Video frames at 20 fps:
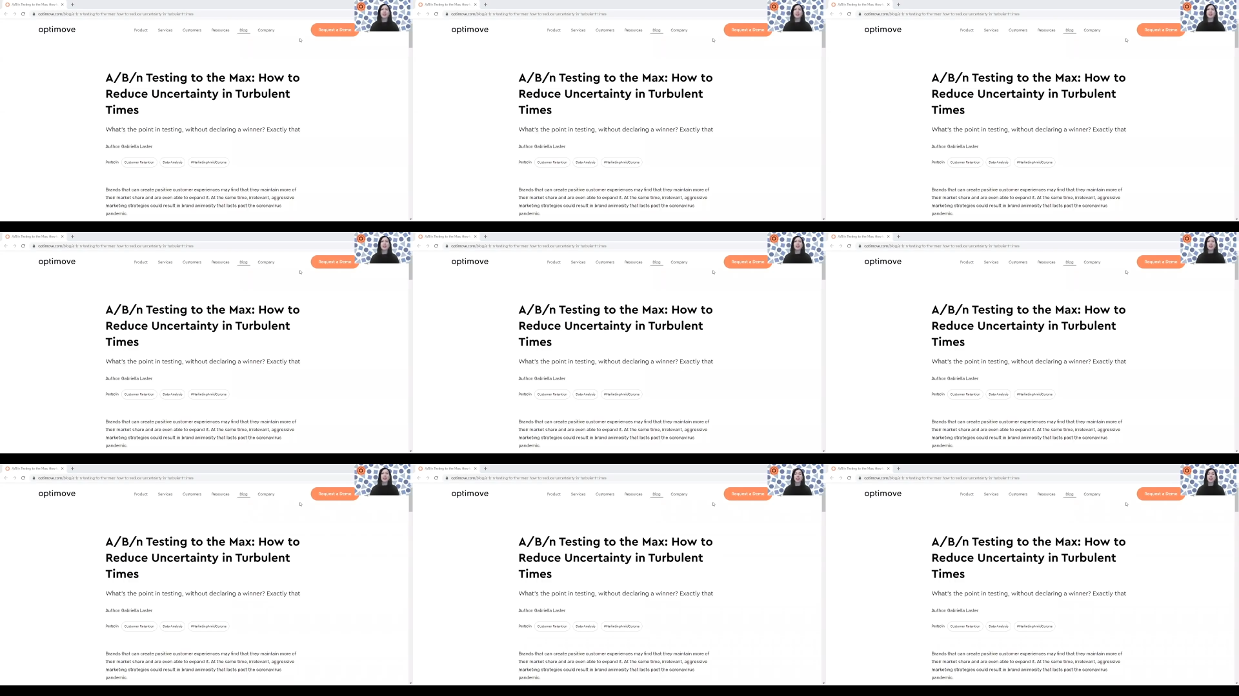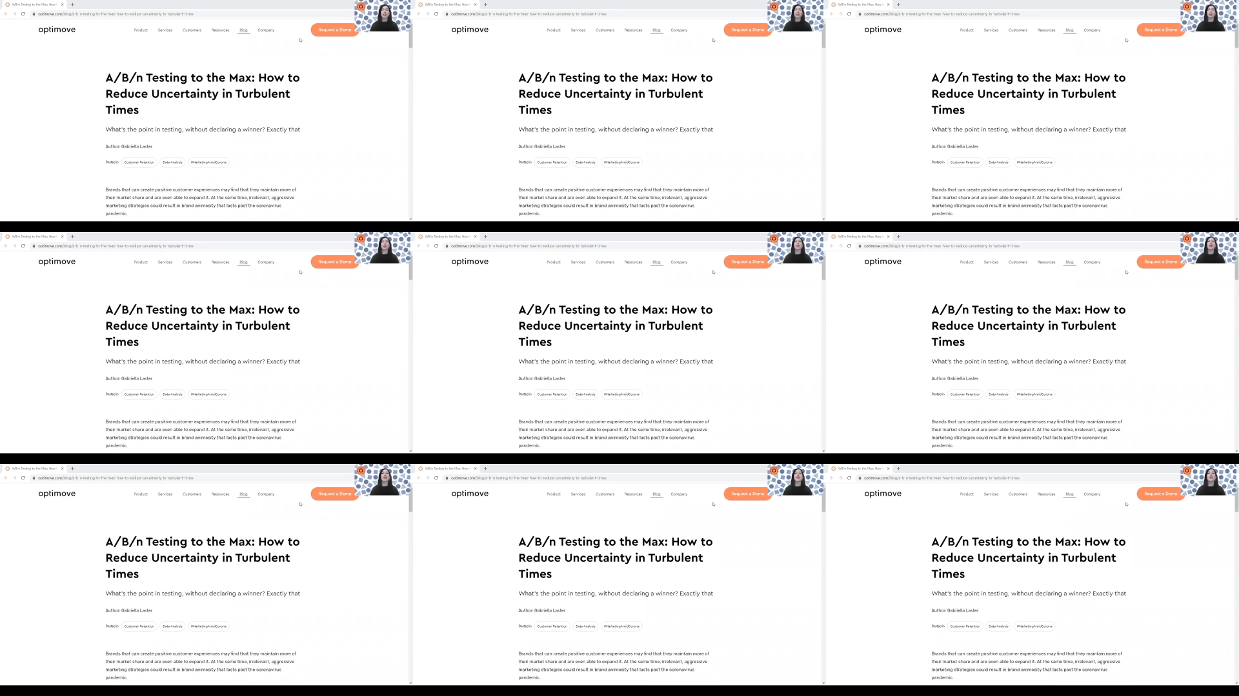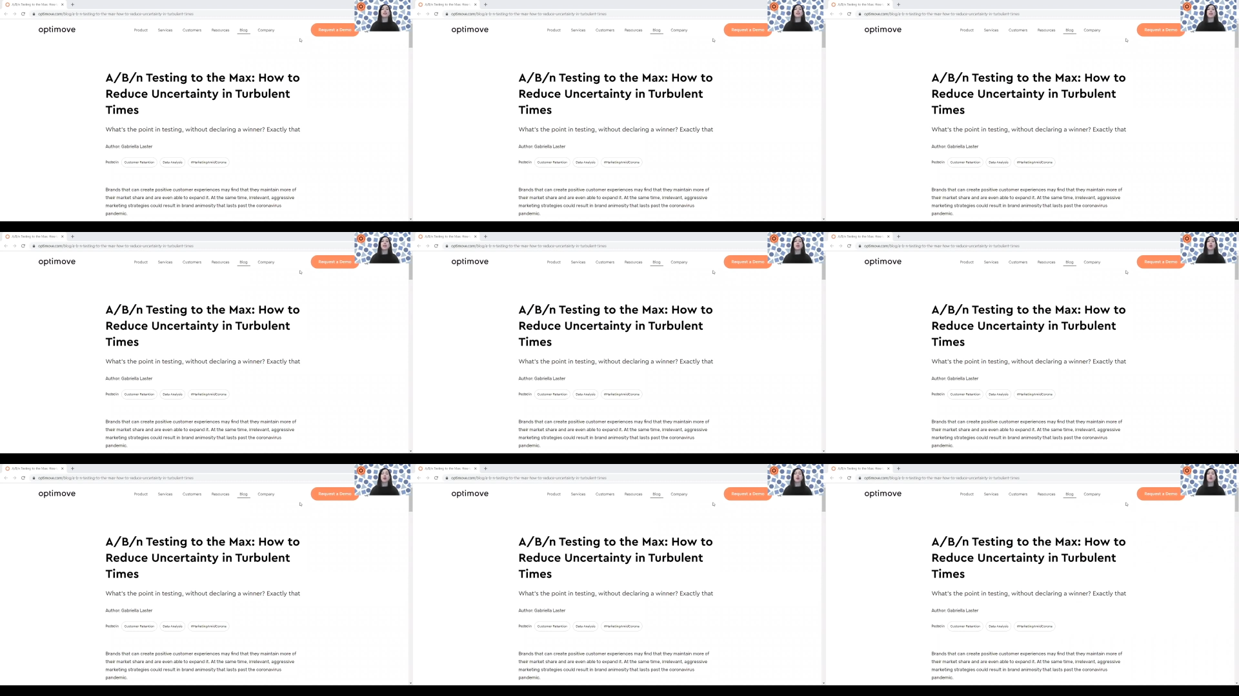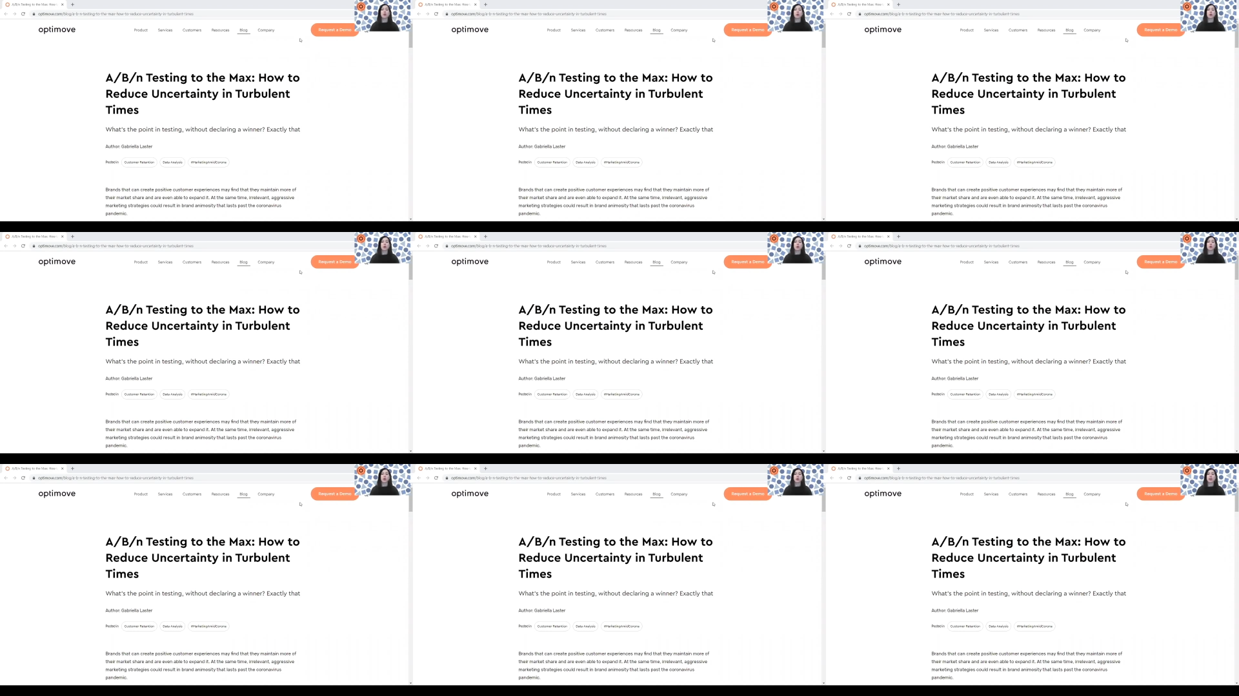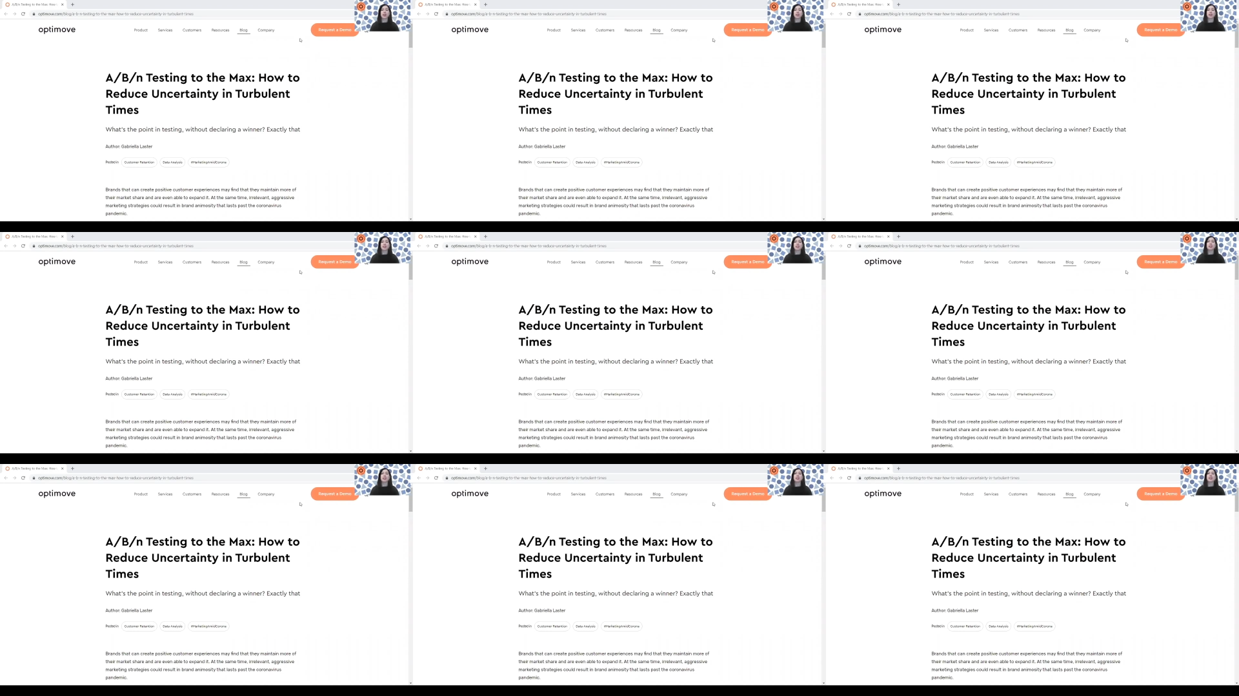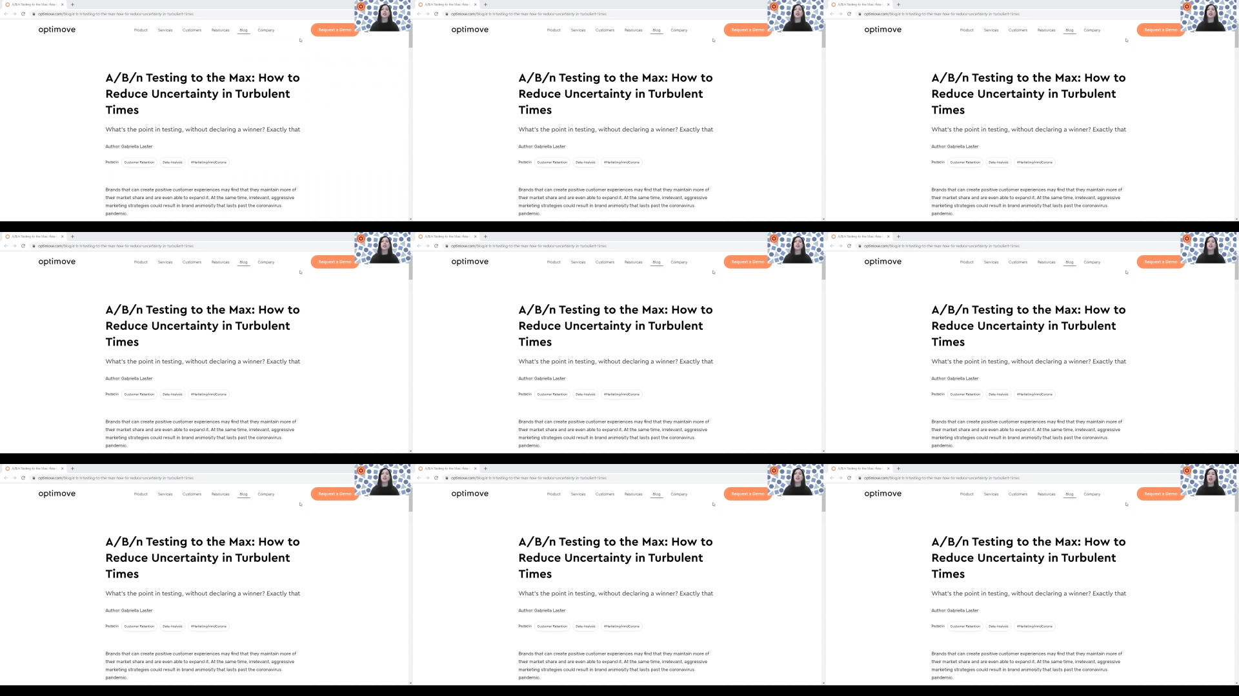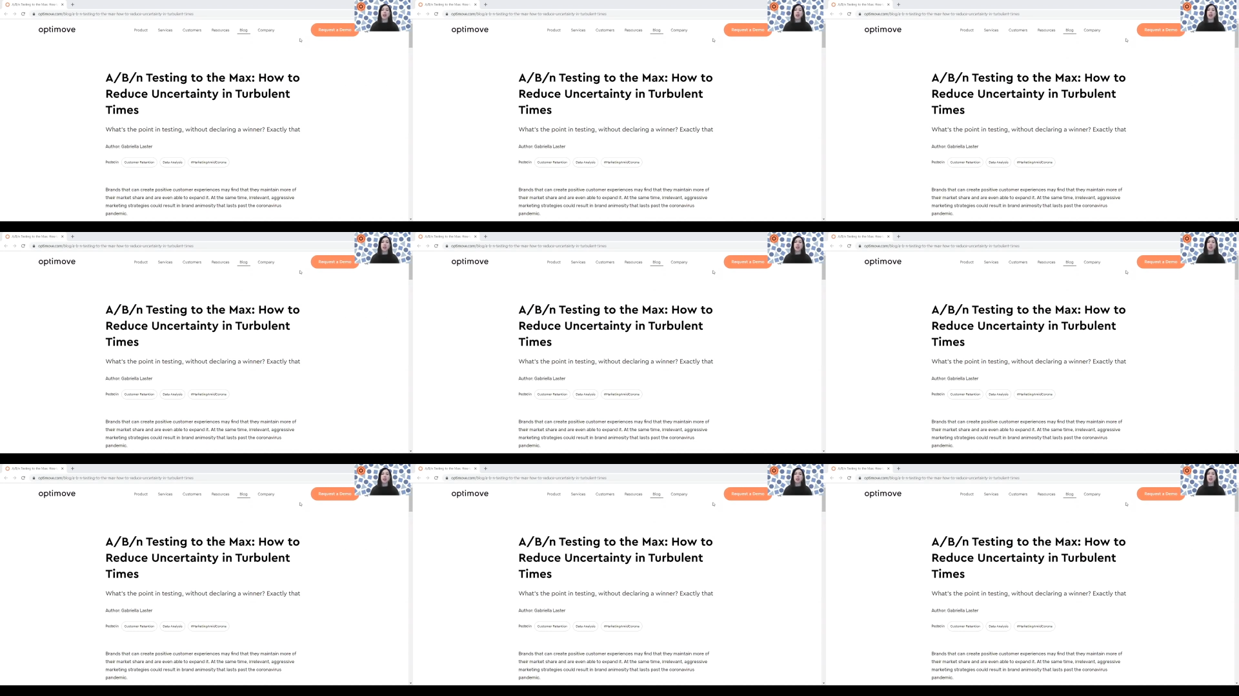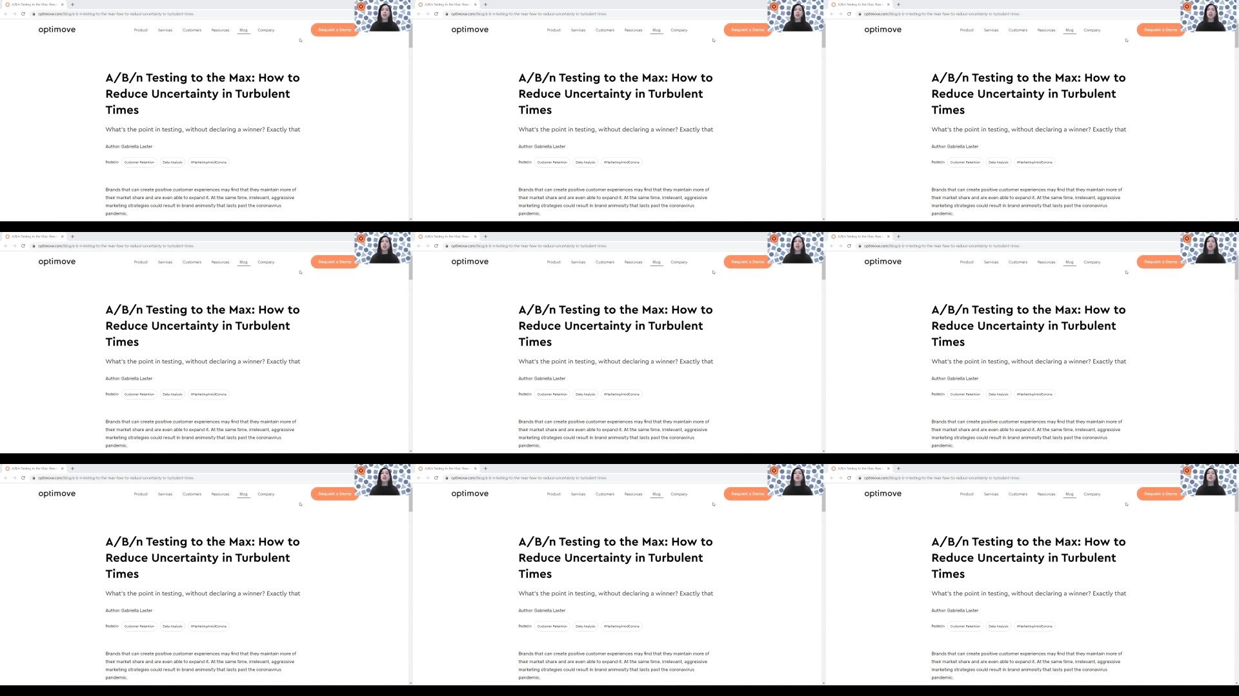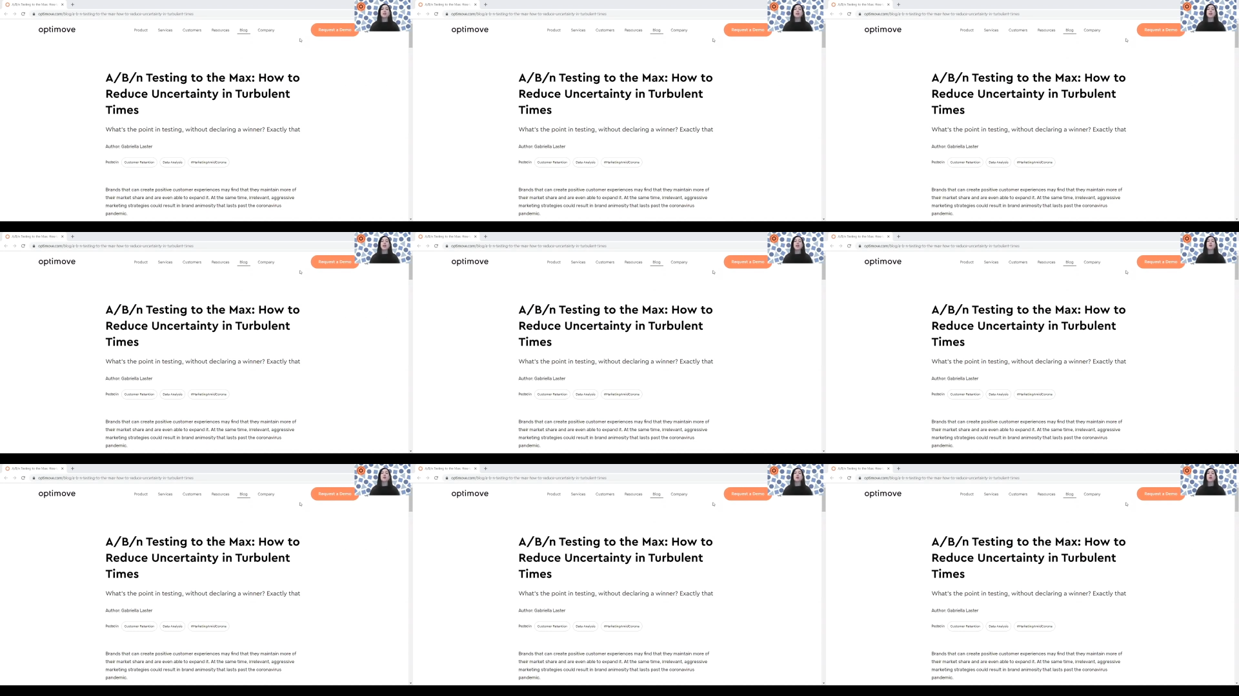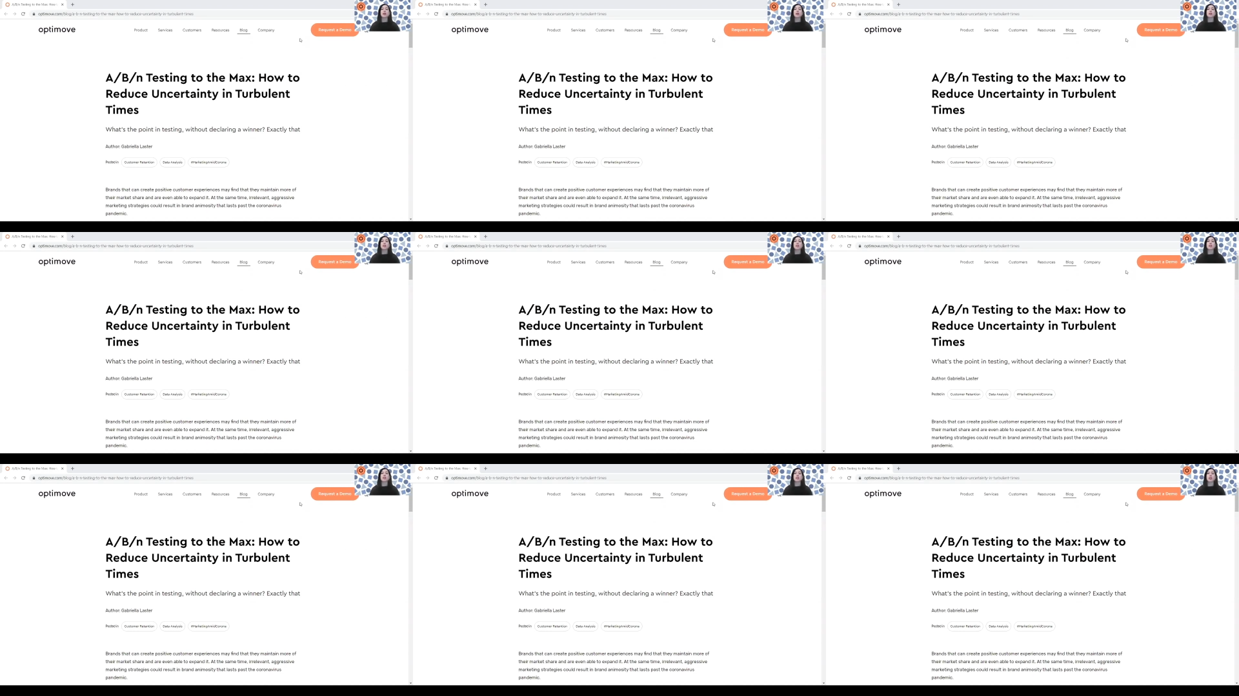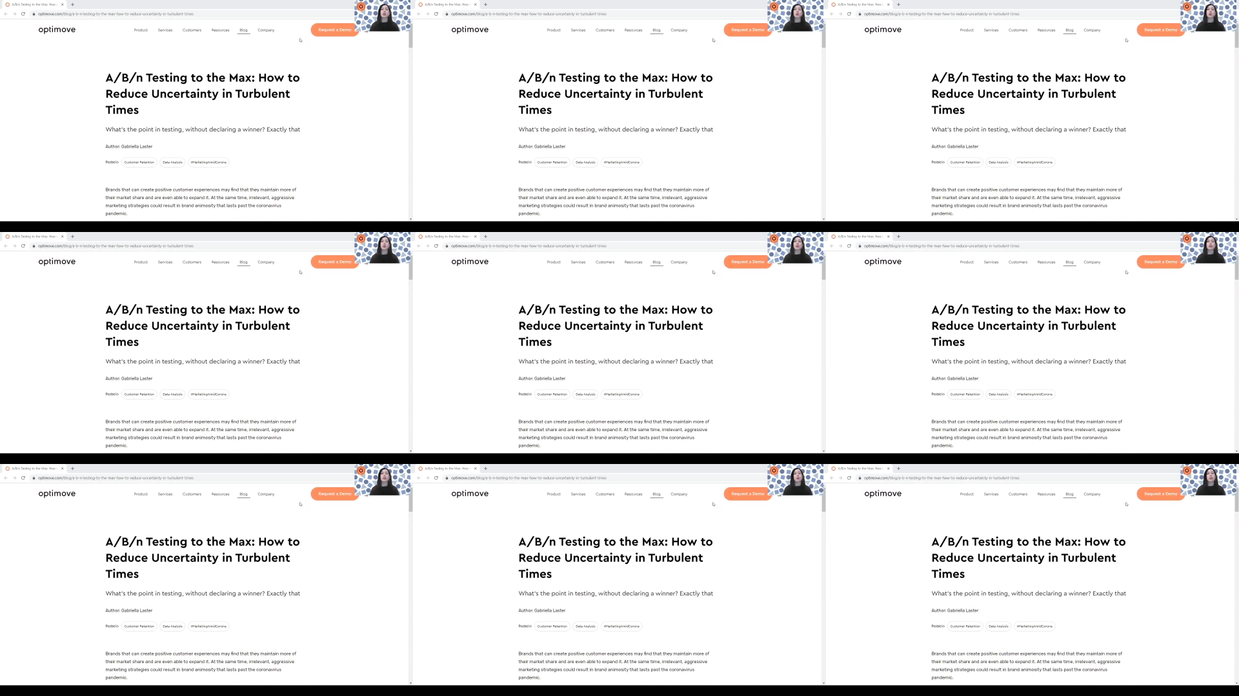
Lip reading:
Nobody's mouth can be seen.